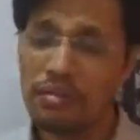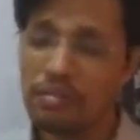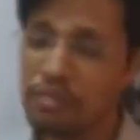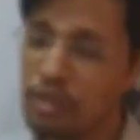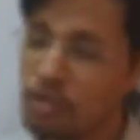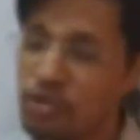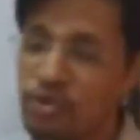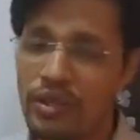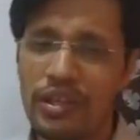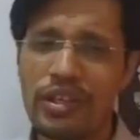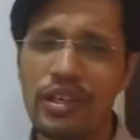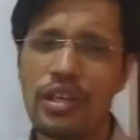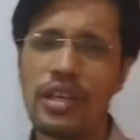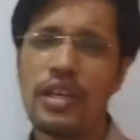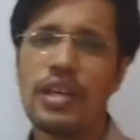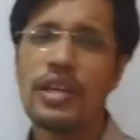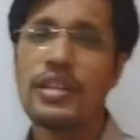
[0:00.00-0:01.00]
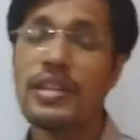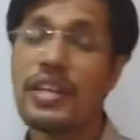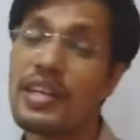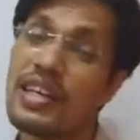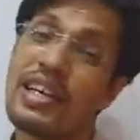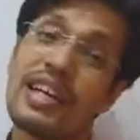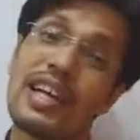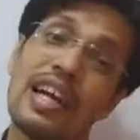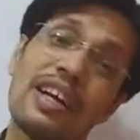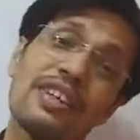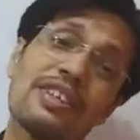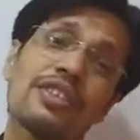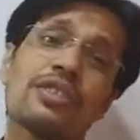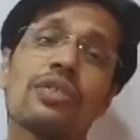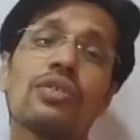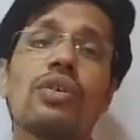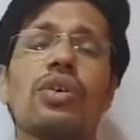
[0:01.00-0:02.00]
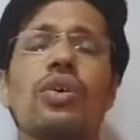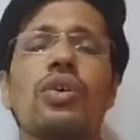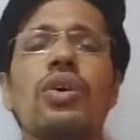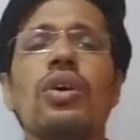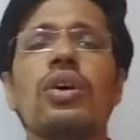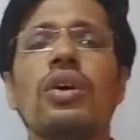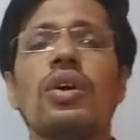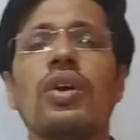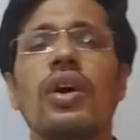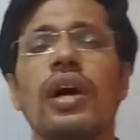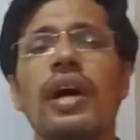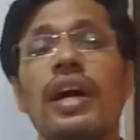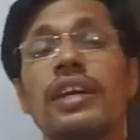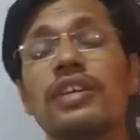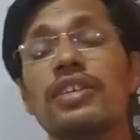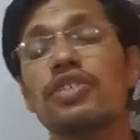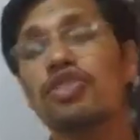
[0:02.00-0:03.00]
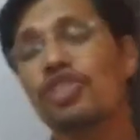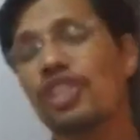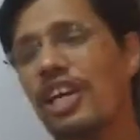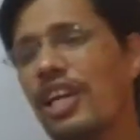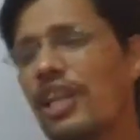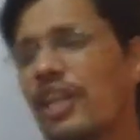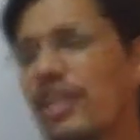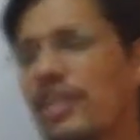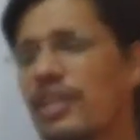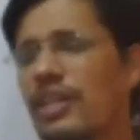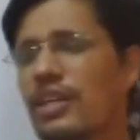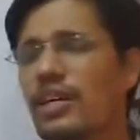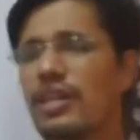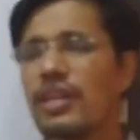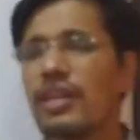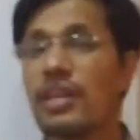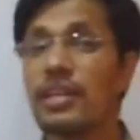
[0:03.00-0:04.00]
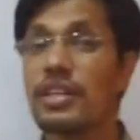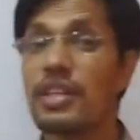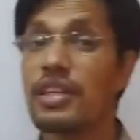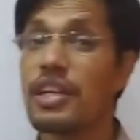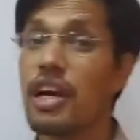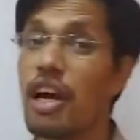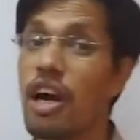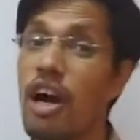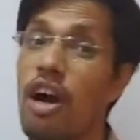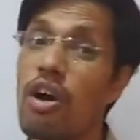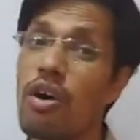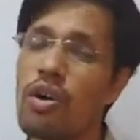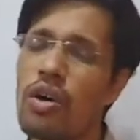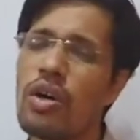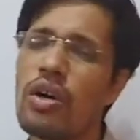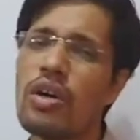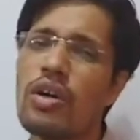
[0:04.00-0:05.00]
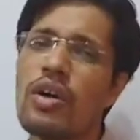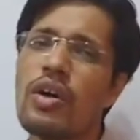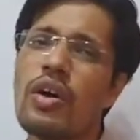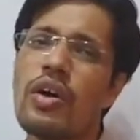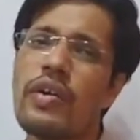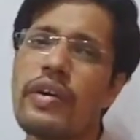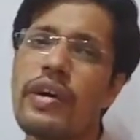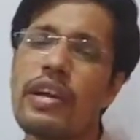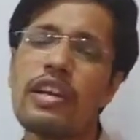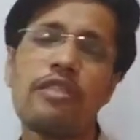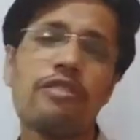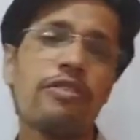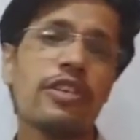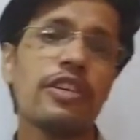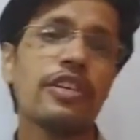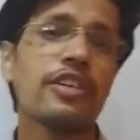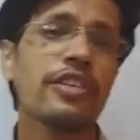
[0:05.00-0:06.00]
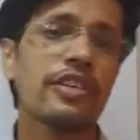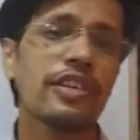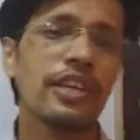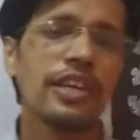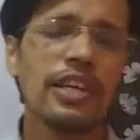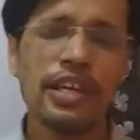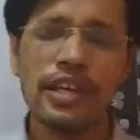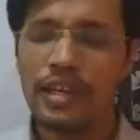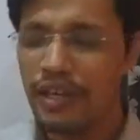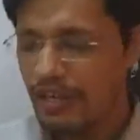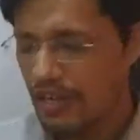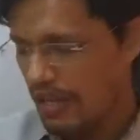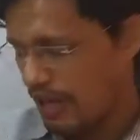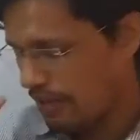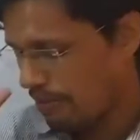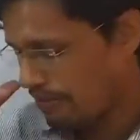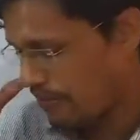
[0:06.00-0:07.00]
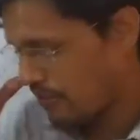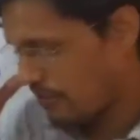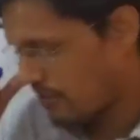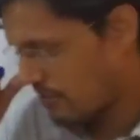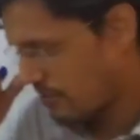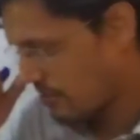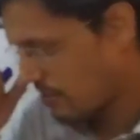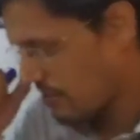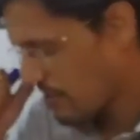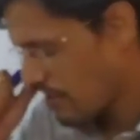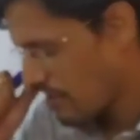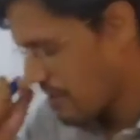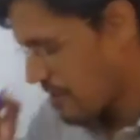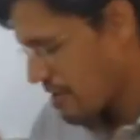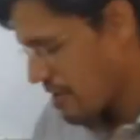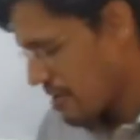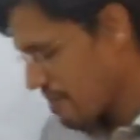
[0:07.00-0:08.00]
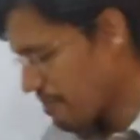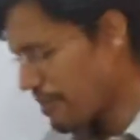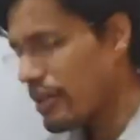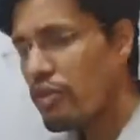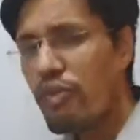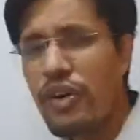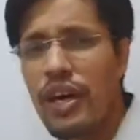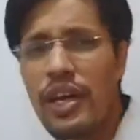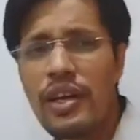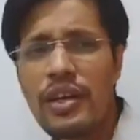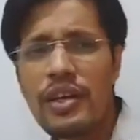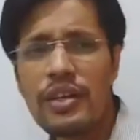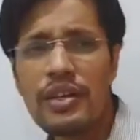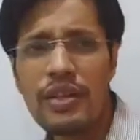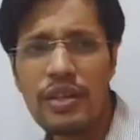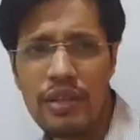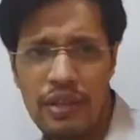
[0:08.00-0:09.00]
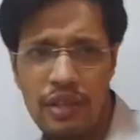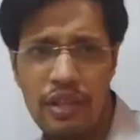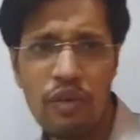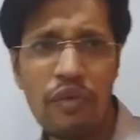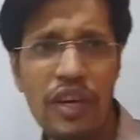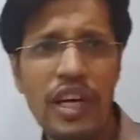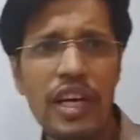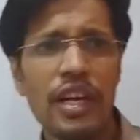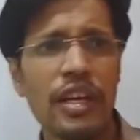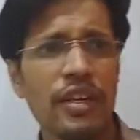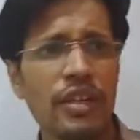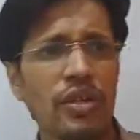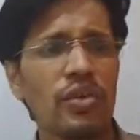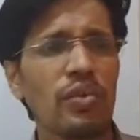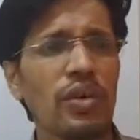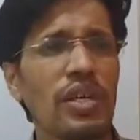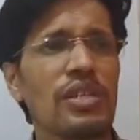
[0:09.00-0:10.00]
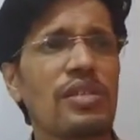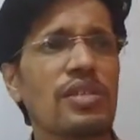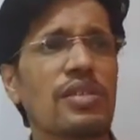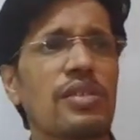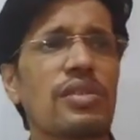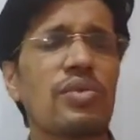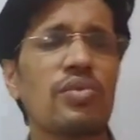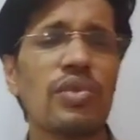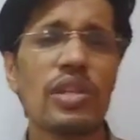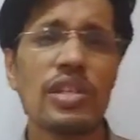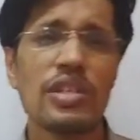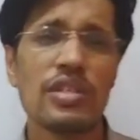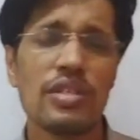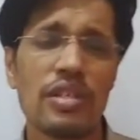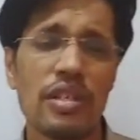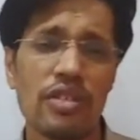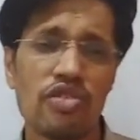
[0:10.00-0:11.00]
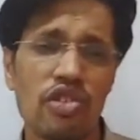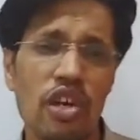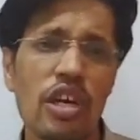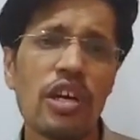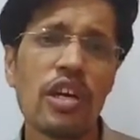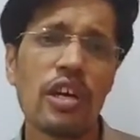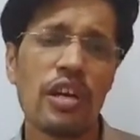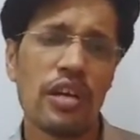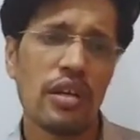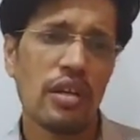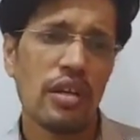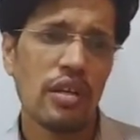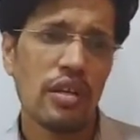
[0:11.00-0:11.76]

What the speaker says: mutually that let's go and check that how elephant really appears. But when the way towards the jungle,